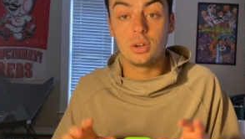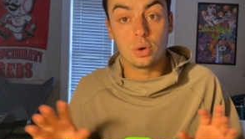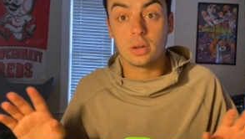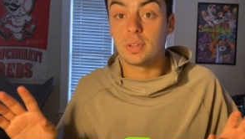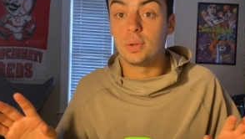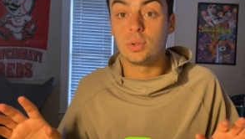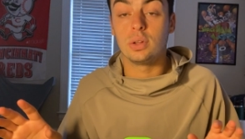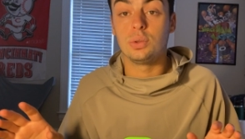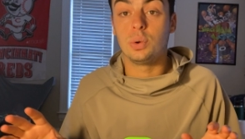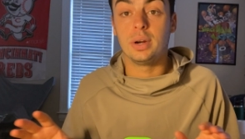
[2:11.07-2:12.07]
You don't have to
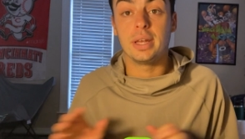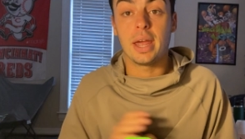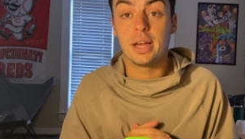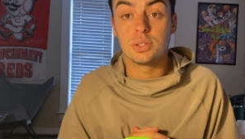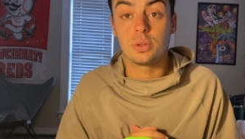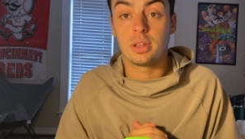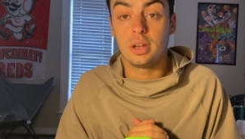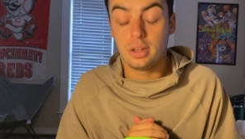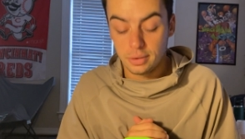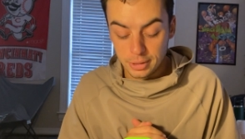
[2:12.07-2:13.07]
do any hands with
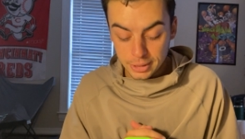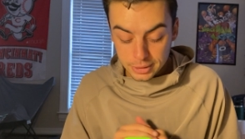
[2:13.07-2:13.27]
it,